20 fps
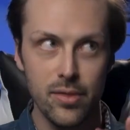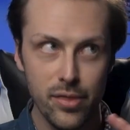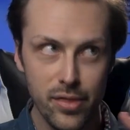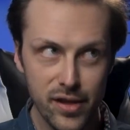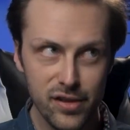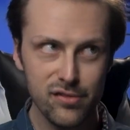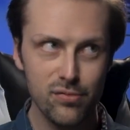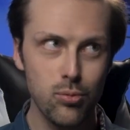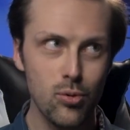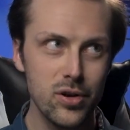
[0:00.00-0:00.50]

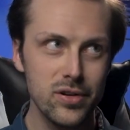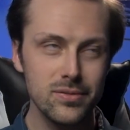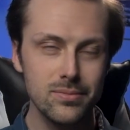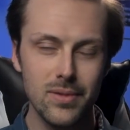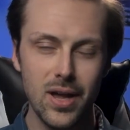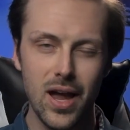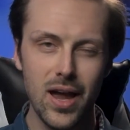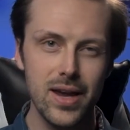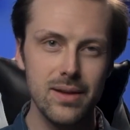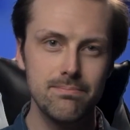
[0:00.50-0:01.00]
This
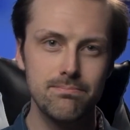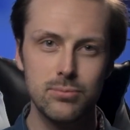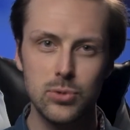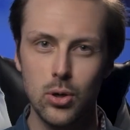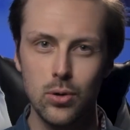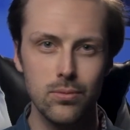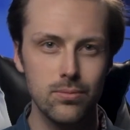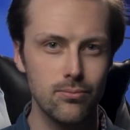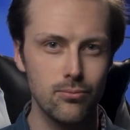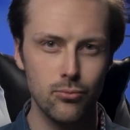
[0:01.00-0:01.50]
one I
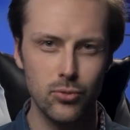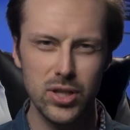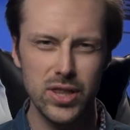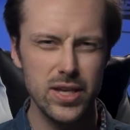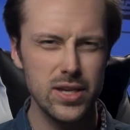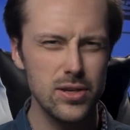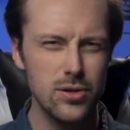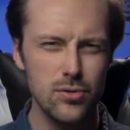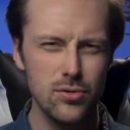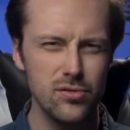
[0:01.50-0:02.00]
don't
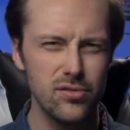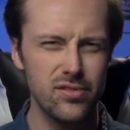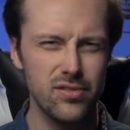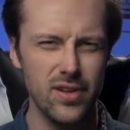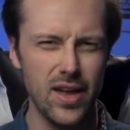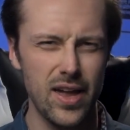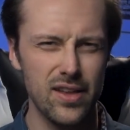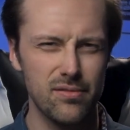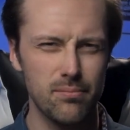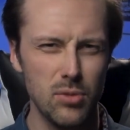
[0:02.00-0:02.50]
really
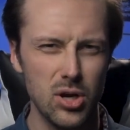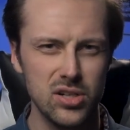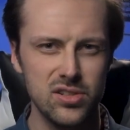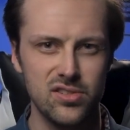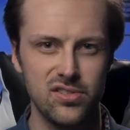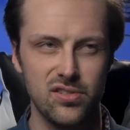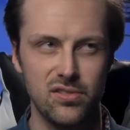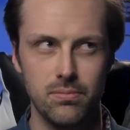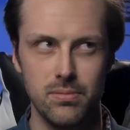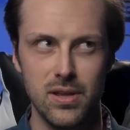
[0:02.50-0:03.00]
use as
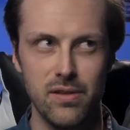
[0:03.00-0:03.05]
much,